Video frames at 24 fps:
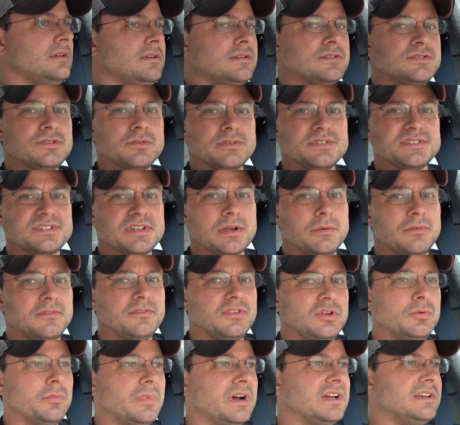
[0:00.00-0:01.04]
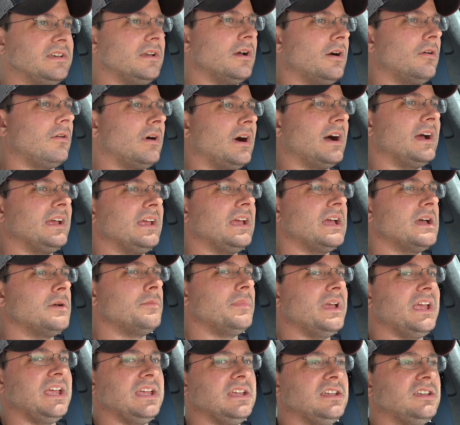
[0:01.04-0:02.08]
So as some of you might know, I am
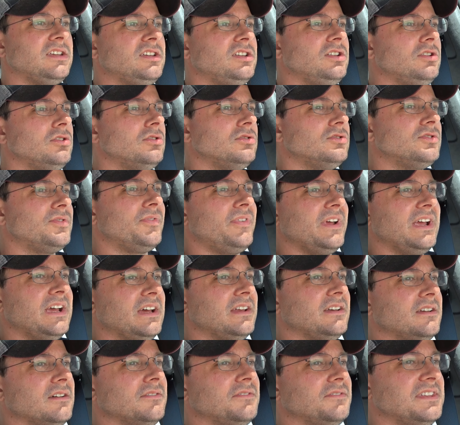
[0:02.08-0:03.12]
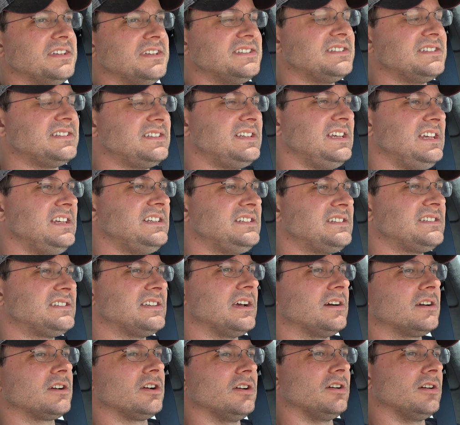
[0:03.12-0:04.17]
a huge fan of the Sea
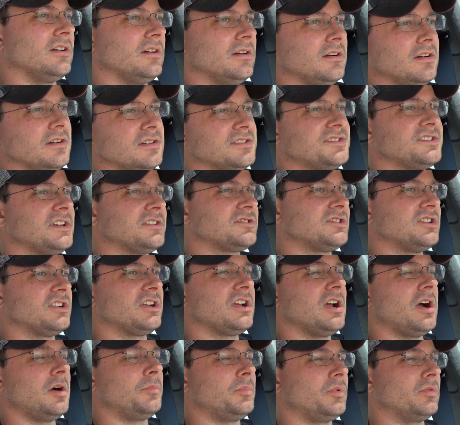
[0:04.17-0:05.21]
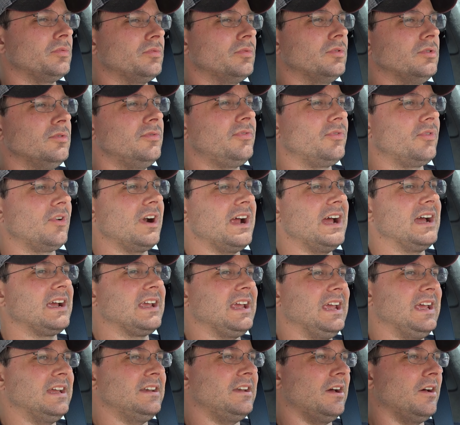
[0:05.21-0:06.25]
Sucker suction cup roof rack
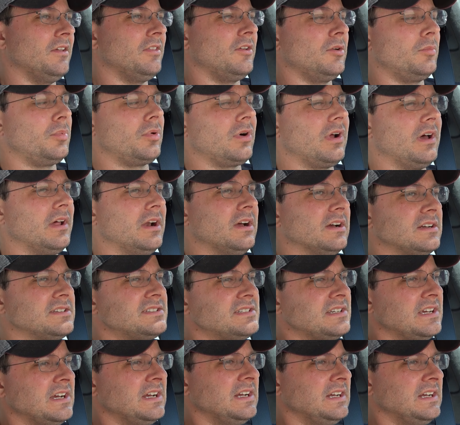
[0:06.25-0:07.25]
and other products.